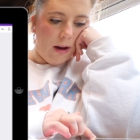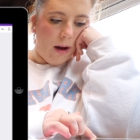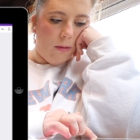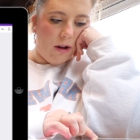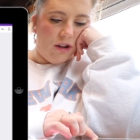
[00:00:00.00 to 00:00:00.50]

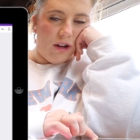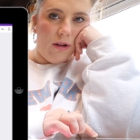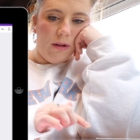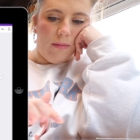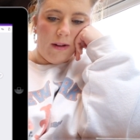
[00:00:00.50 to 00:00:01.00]
I'll watch her
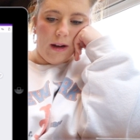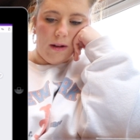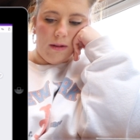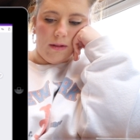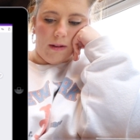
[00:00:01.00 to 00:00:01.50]
YouTube
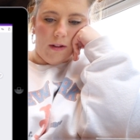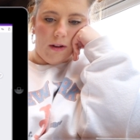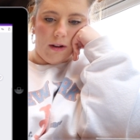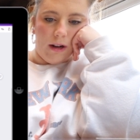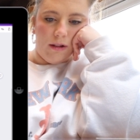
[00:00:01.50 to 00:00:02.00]
videos, I
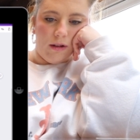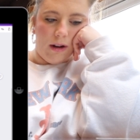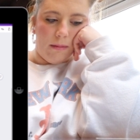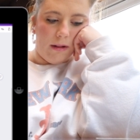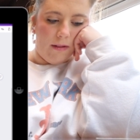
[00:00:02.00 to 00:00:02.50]
follow her on
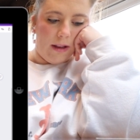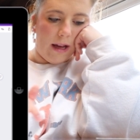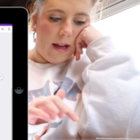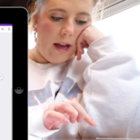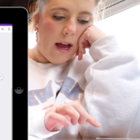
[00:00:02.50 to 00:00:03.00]
Instagram, stuff like
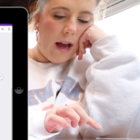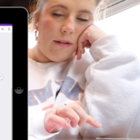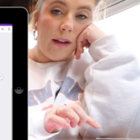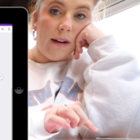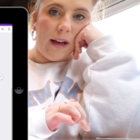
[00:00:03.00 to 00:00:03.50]
that. I
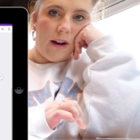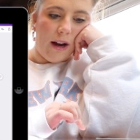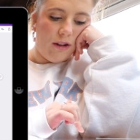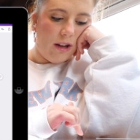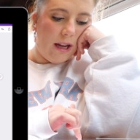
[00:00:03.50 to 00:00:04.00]
really like her
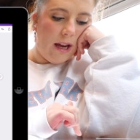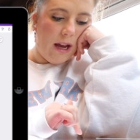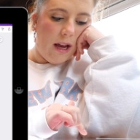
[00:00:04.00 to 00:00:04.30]
actually.